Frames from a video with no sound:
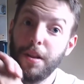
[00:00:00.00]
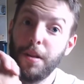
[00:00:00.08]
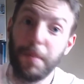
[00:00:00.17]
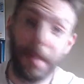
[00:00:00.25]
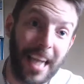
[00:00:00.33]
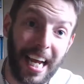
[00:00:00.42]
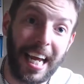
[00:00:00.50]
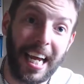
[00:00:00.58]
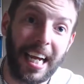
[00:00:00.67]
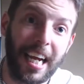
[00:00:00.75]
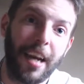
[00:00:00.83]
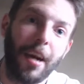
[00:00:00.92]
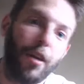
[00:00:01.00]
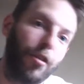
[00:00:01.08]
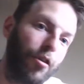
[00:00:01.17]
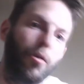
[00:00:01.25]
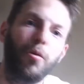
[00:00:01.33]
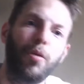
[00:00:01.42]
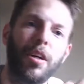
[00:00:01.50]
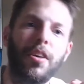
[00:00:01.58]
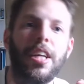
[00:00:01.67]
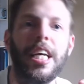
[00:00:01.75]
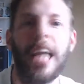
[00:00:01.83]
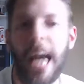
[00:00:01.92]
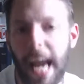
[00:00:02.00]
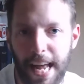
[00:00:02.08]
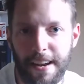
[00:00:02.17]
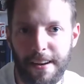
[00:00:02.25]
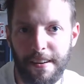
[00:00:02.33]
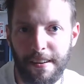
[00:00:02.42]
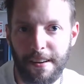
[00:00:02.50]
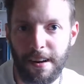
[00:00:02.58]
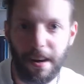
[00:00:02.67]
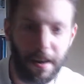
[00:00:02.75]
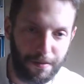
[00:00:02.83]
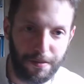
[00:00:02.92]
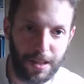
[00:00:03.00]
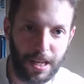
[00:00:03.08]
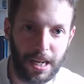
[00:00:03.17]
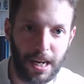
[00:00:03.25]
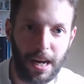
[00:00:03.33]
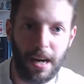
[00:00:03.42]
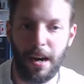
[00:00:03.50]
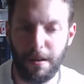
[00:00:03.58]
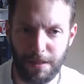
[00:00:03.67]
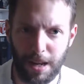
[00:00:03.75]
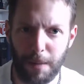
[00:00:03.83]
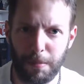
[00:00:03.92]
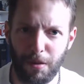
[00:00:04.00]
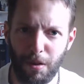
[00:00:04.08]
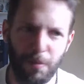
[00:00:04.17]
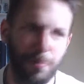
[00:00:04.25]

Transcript: the beginning to near the end of the episode.